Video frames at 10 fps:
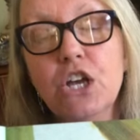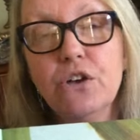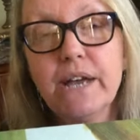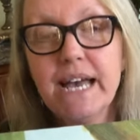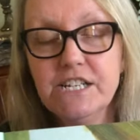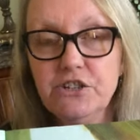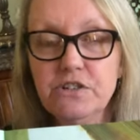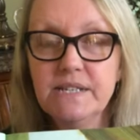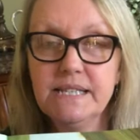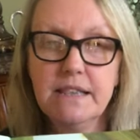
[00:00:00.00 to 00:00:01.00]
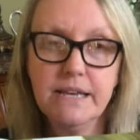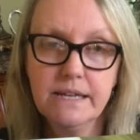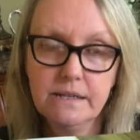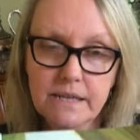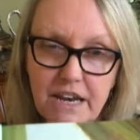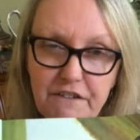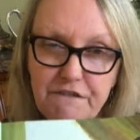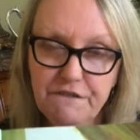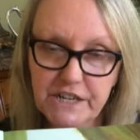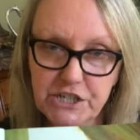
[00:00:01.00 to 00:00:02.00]
You can't usually see the gills on a
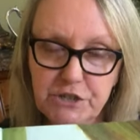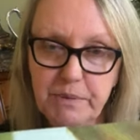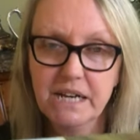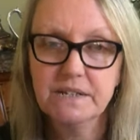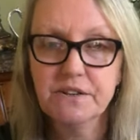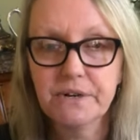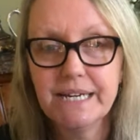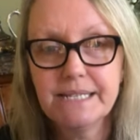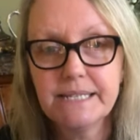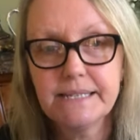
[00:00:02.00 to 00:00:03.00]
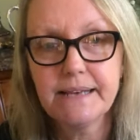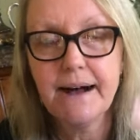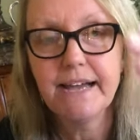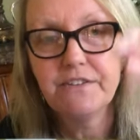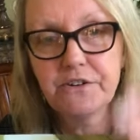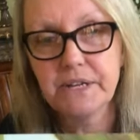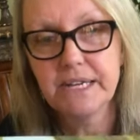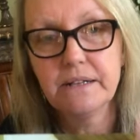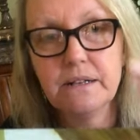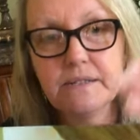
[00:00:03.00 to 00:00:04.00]
fish because they're inside their
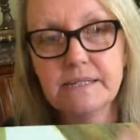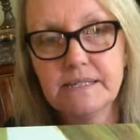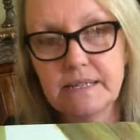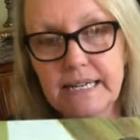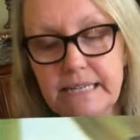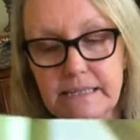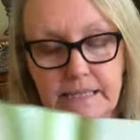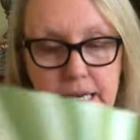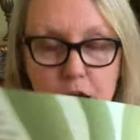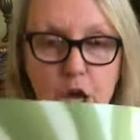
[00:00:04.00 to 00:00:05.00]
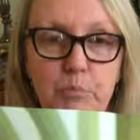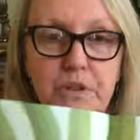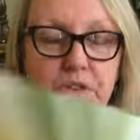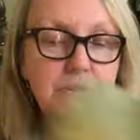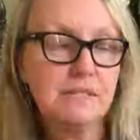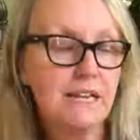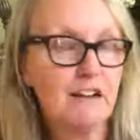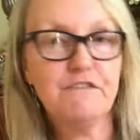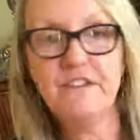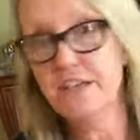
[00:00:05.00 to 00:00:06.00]
gill slits. But those
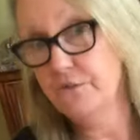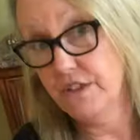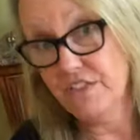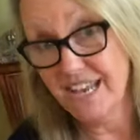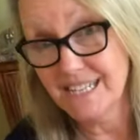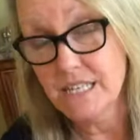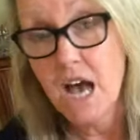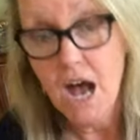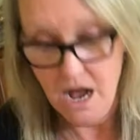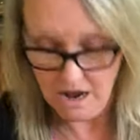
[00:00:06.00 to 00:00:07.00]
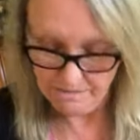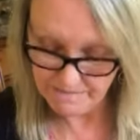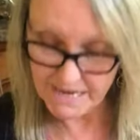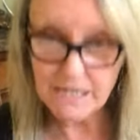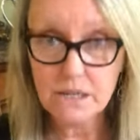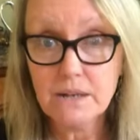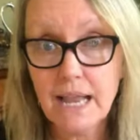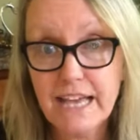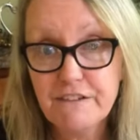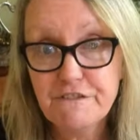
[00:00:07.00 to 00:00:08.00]
little feathery things make it look
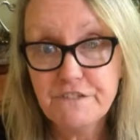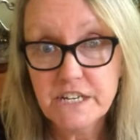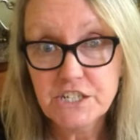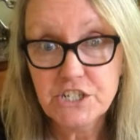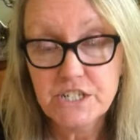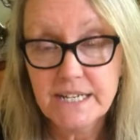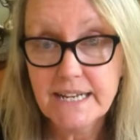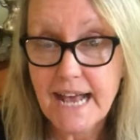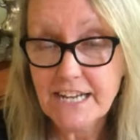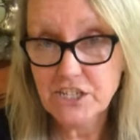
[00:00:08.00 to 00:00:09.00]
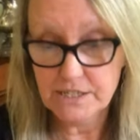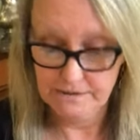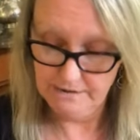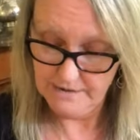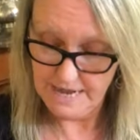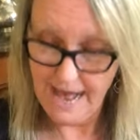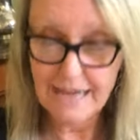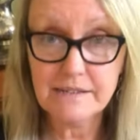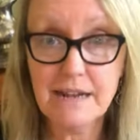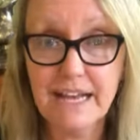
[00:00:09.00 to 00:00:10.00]
like a fish and it actually it
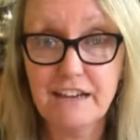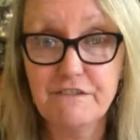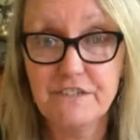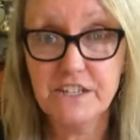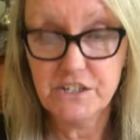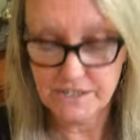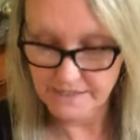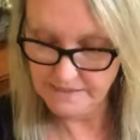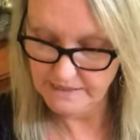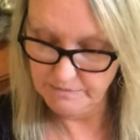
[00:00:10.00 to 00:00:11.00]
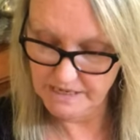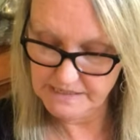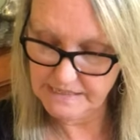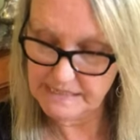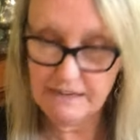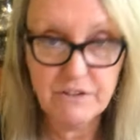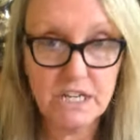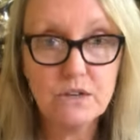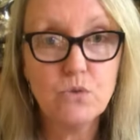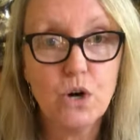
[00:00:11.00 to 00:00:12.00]
acts like a fish, doesn't it? Because it's living
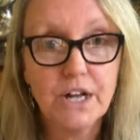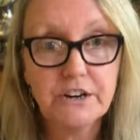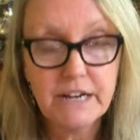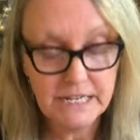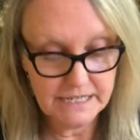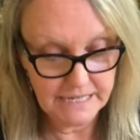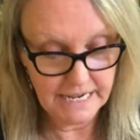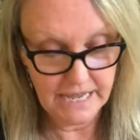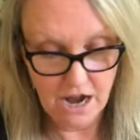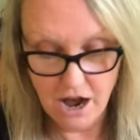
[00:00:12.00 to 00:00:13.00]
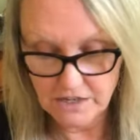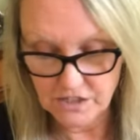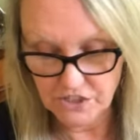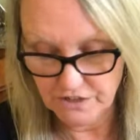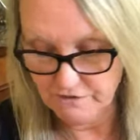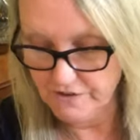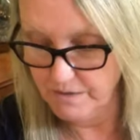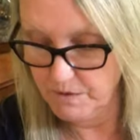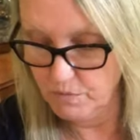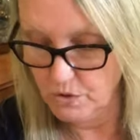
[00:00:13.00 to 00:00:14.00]
in the water and it's taking oxygen
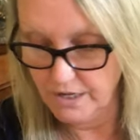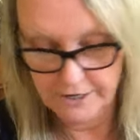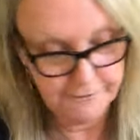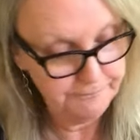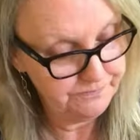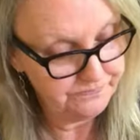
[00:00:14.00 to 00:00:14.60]
from the water.